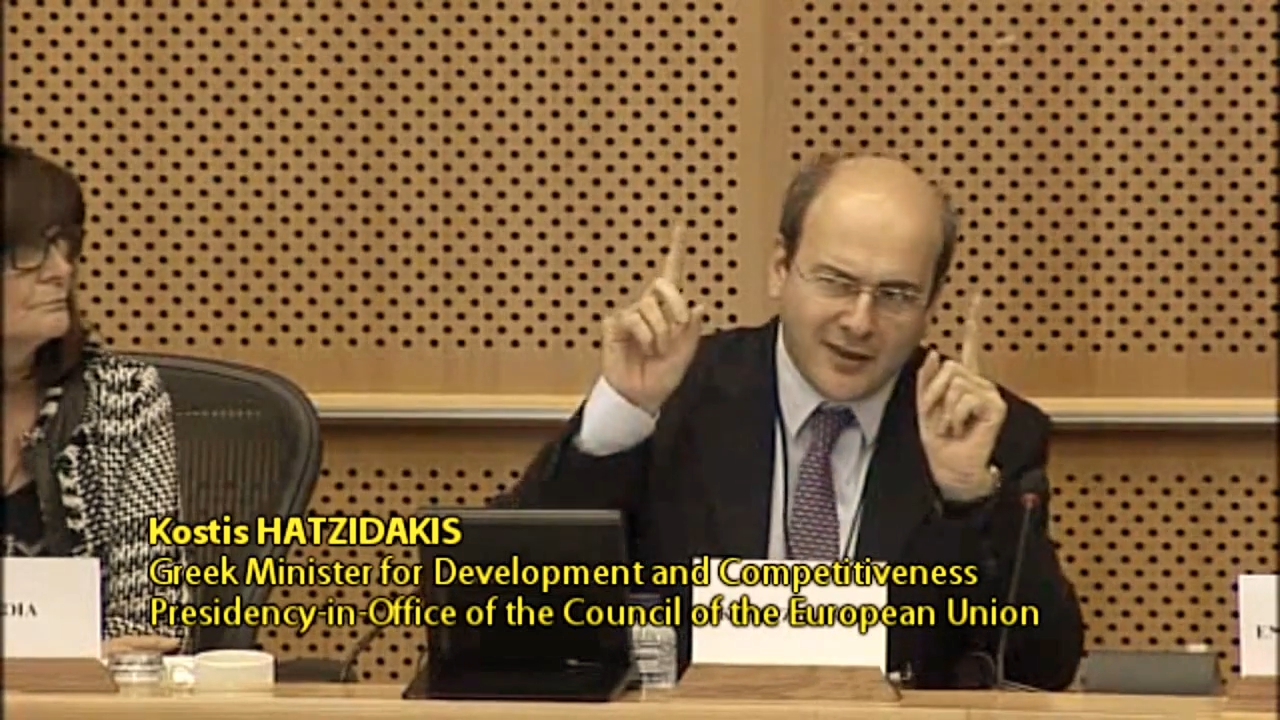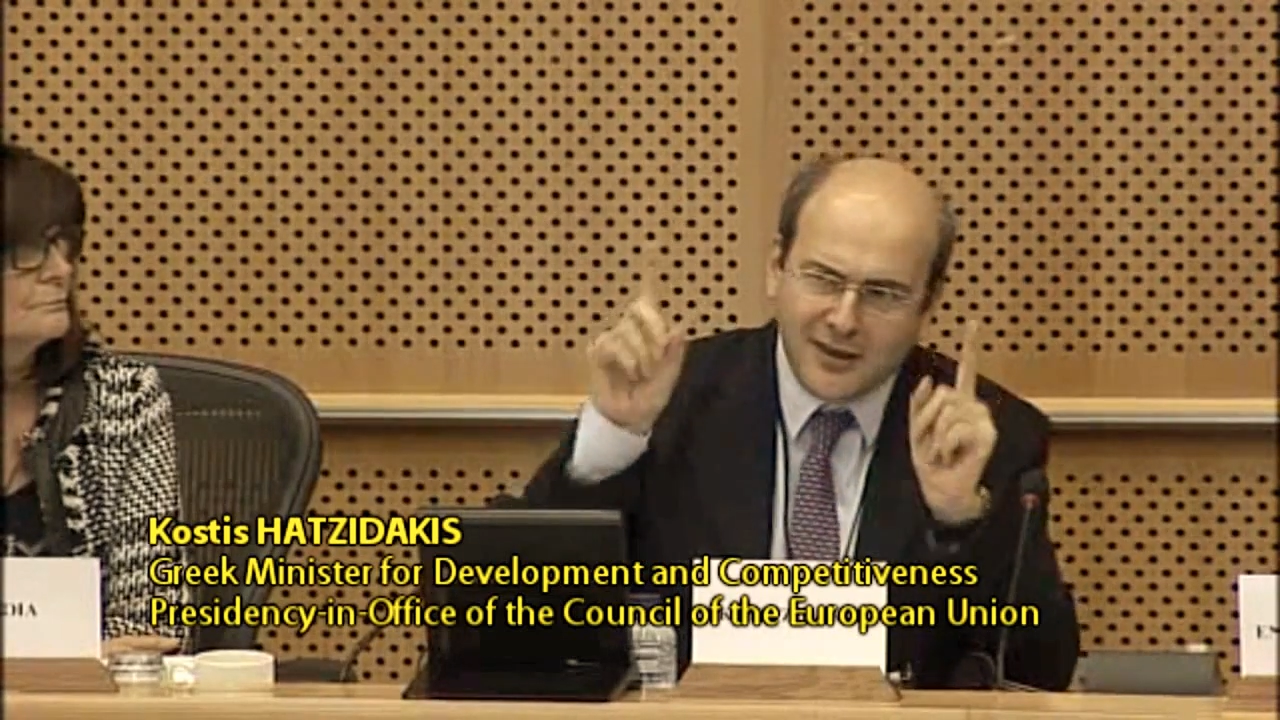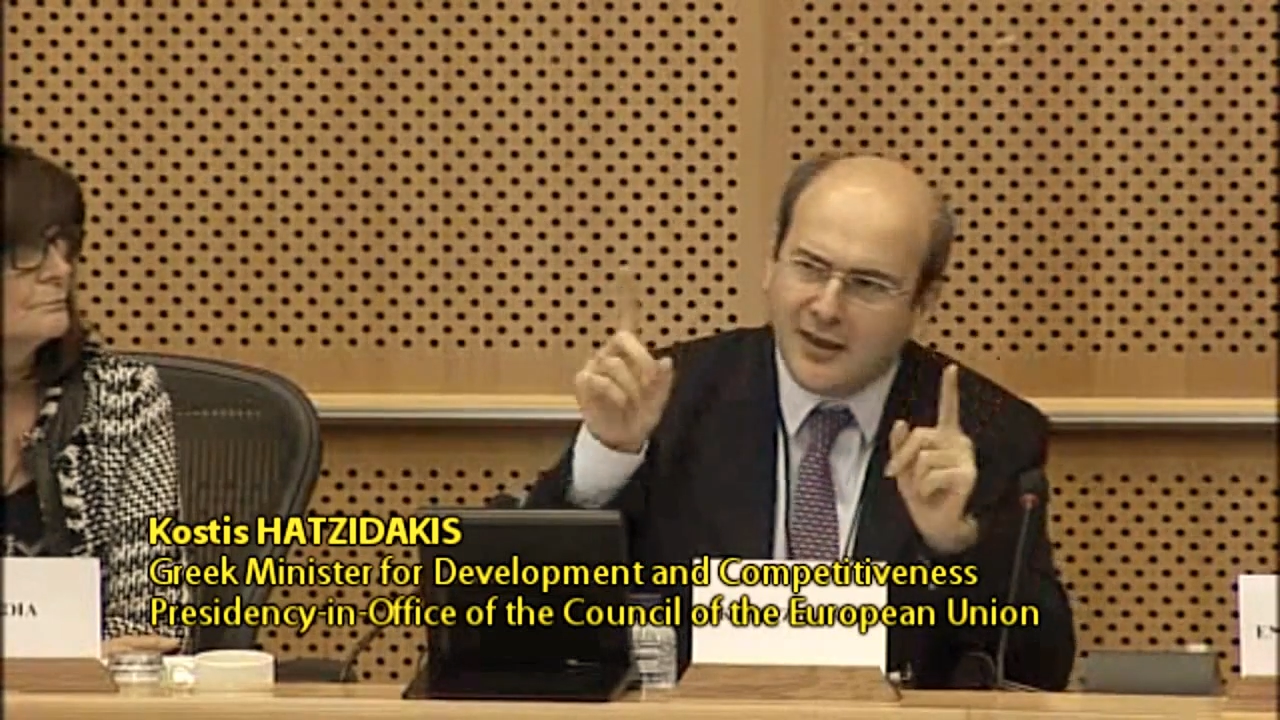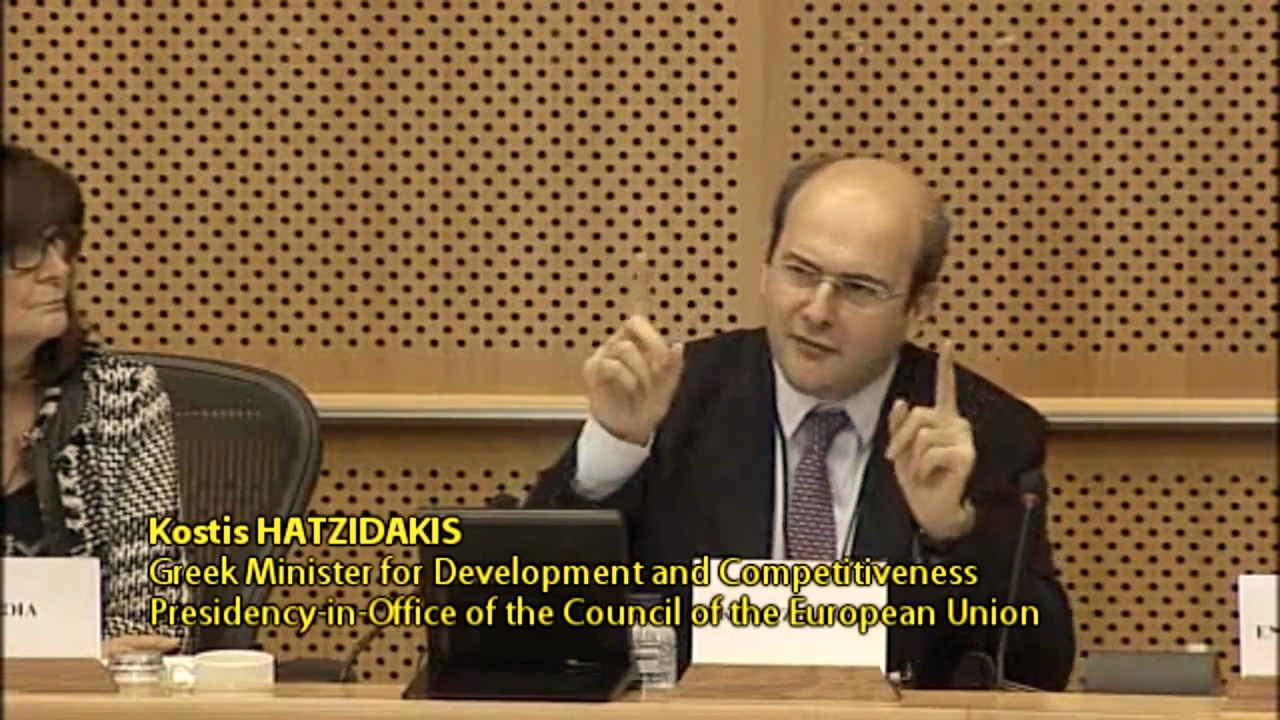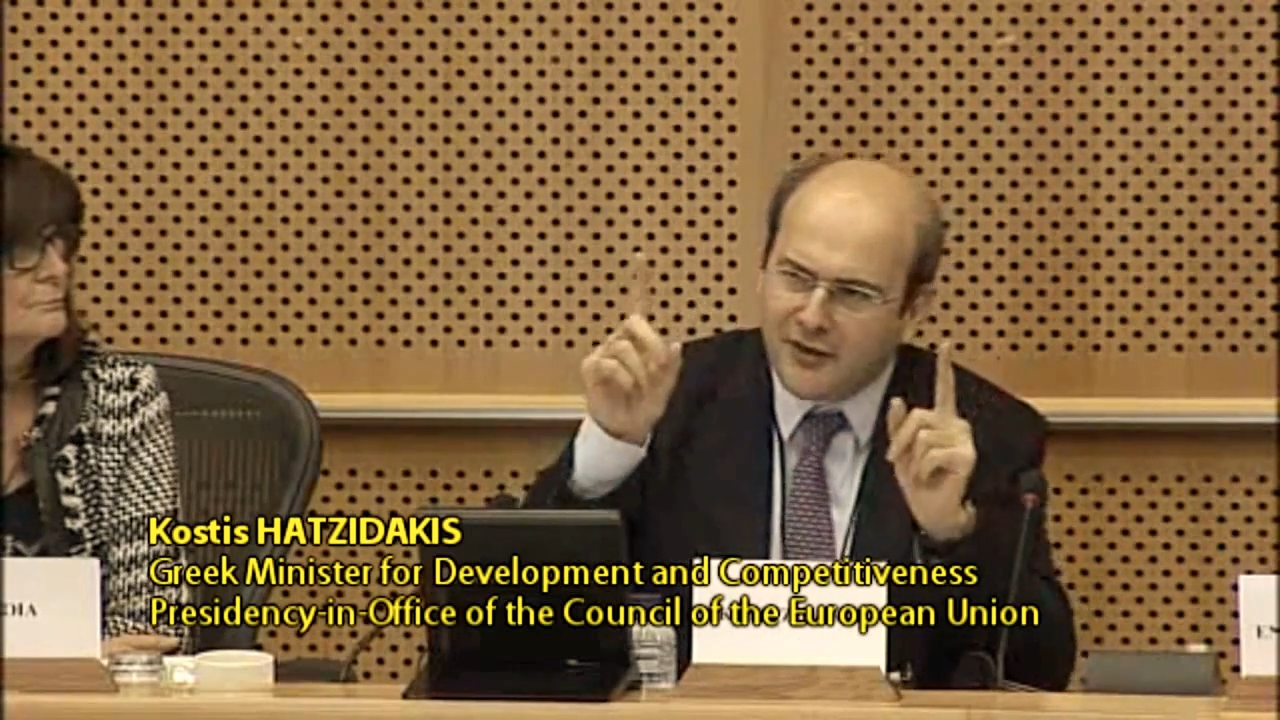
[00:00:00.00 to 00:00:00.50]

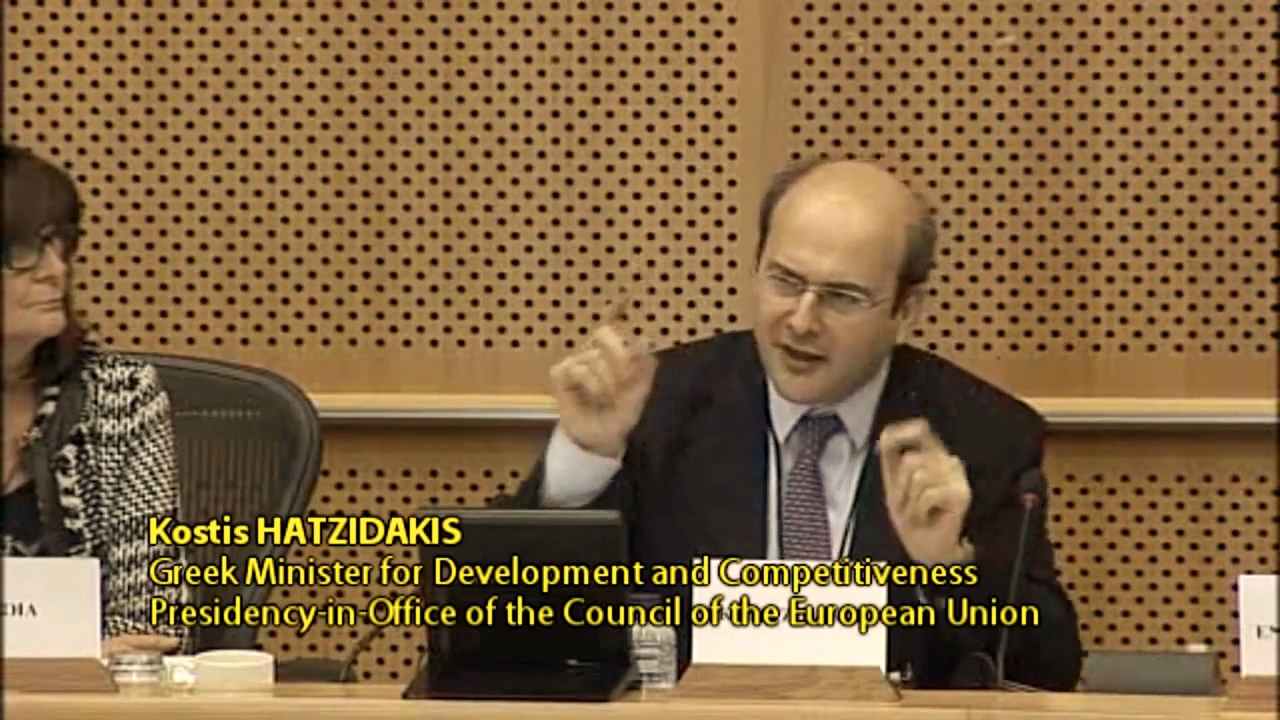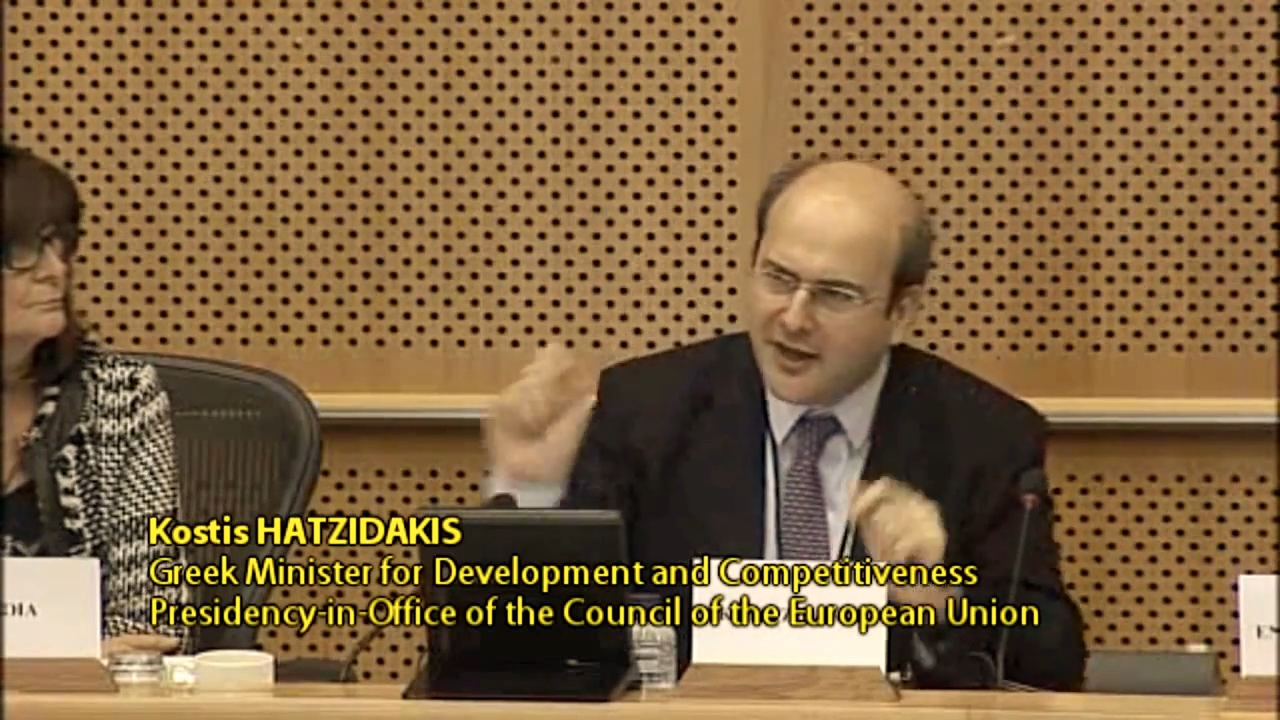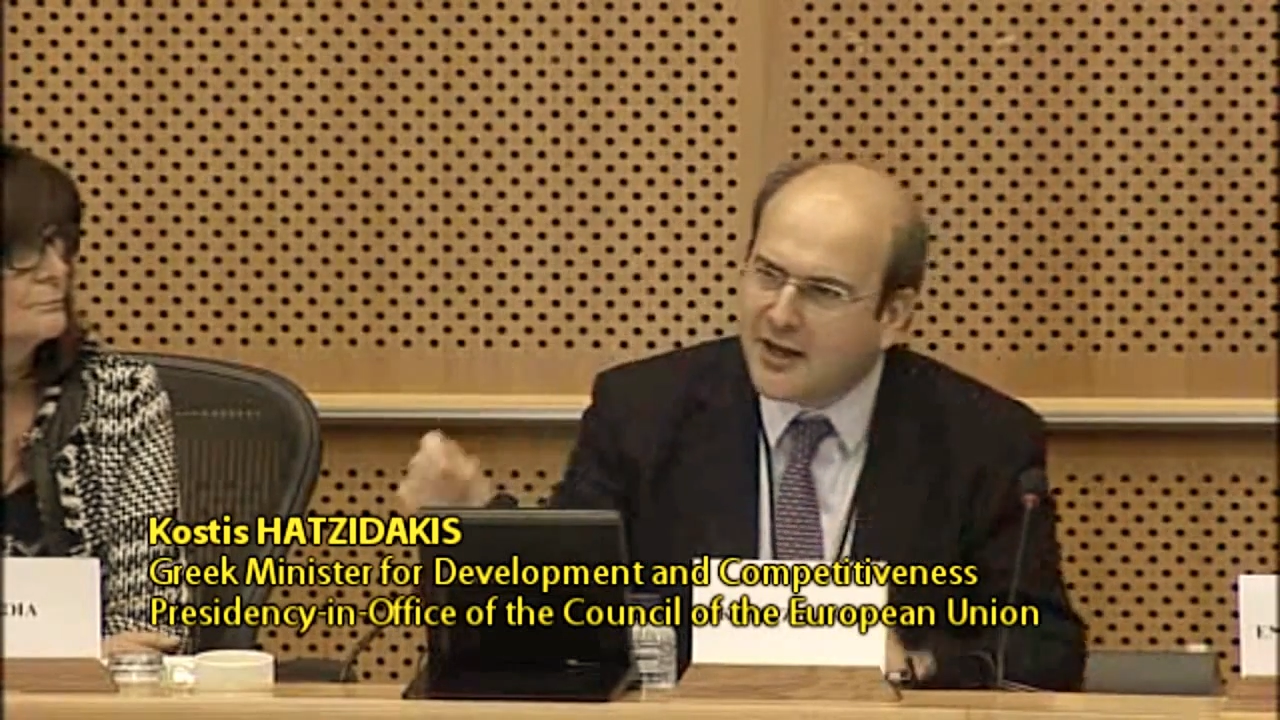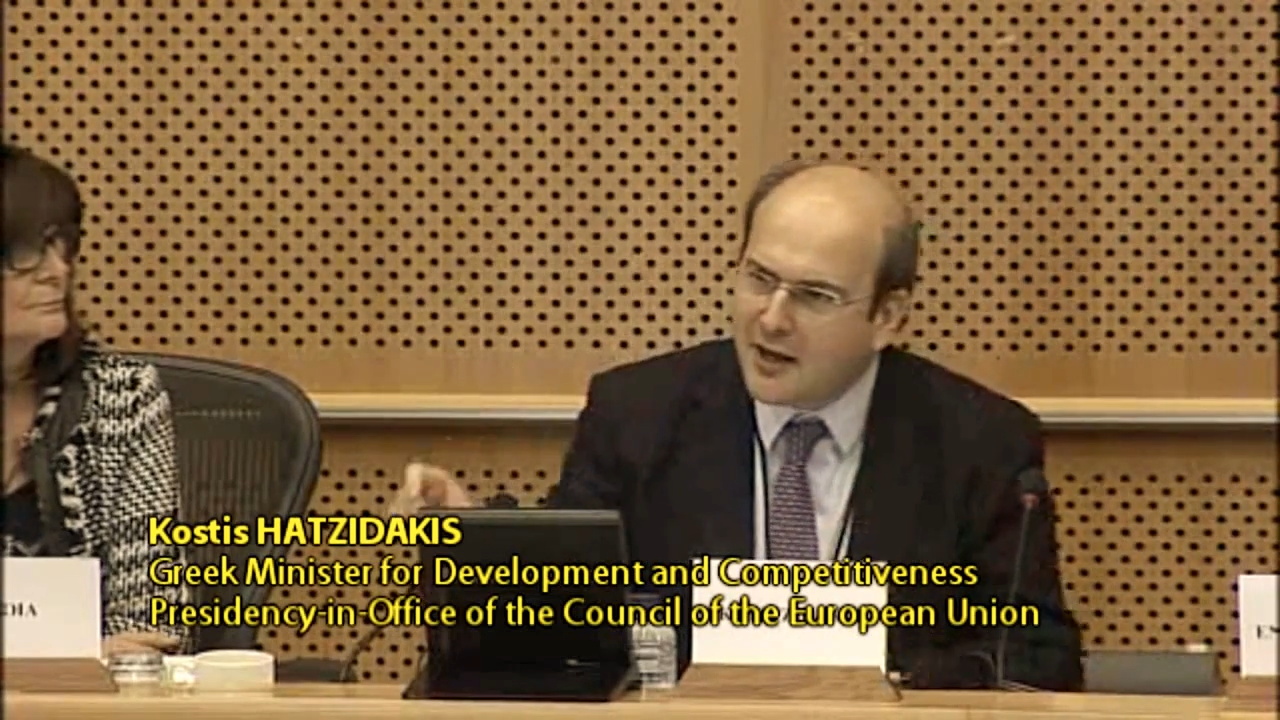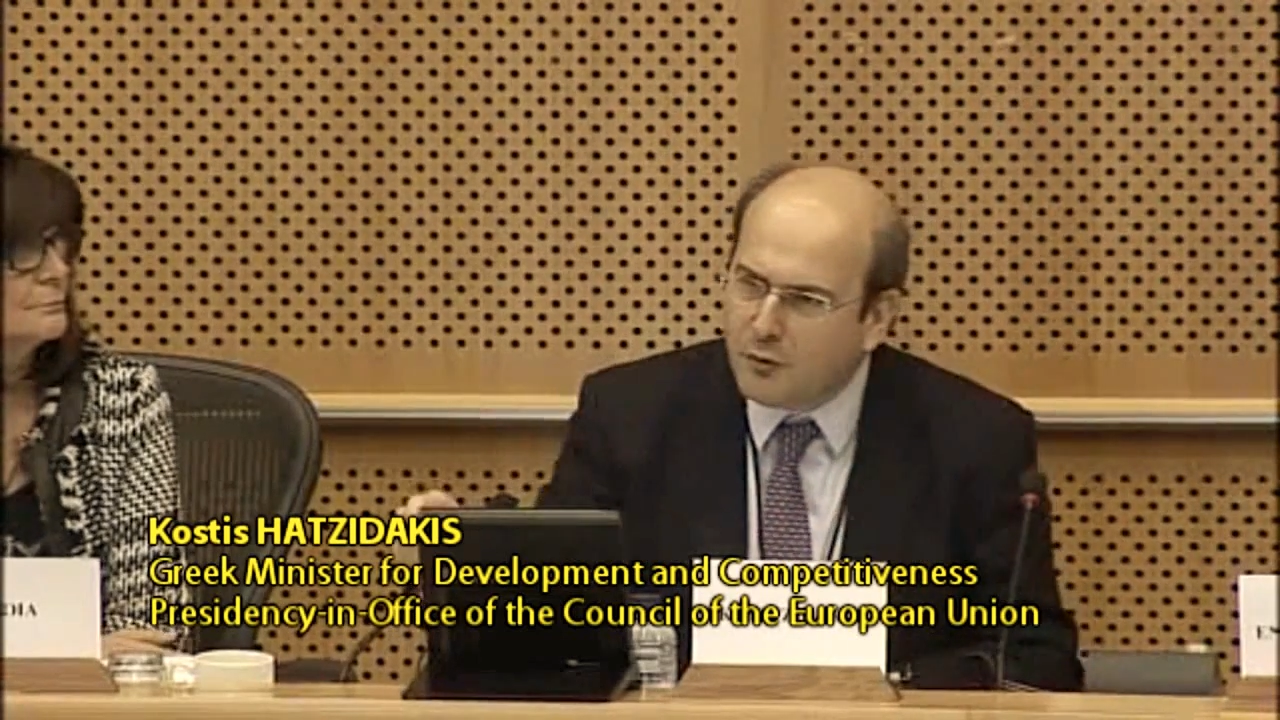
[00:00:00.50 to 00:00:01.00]

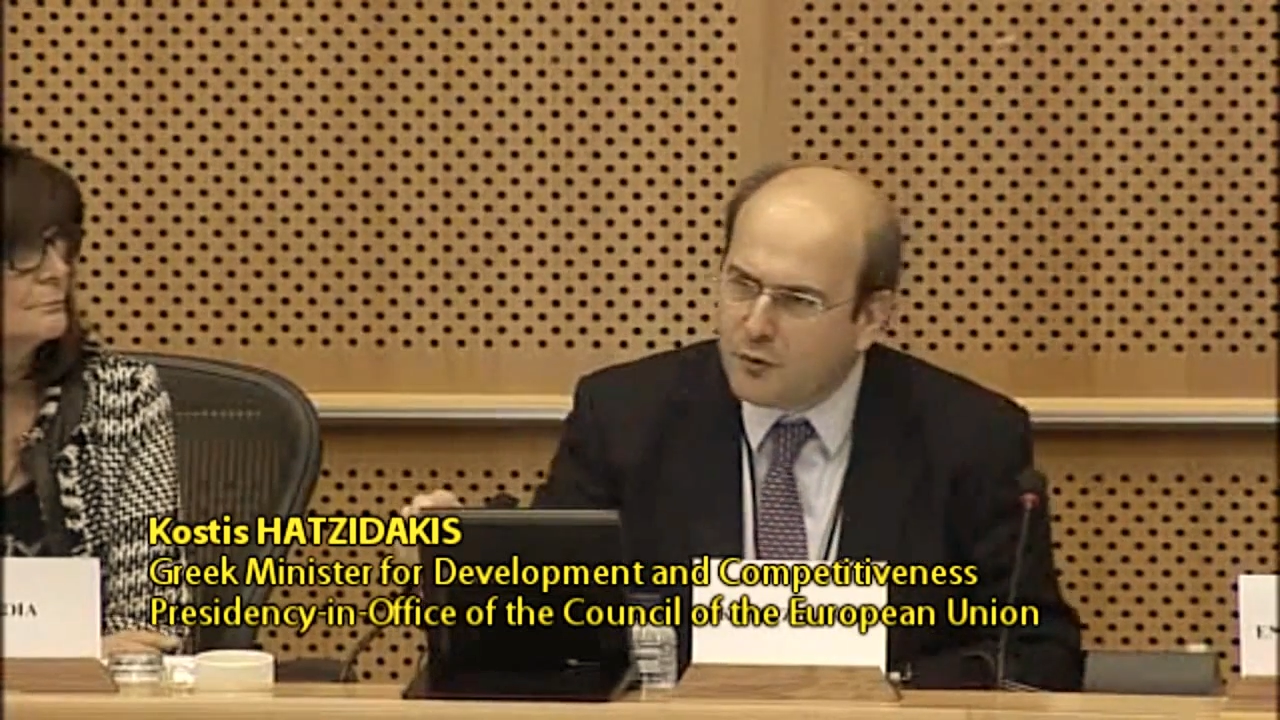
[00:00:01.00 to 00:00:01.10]
coming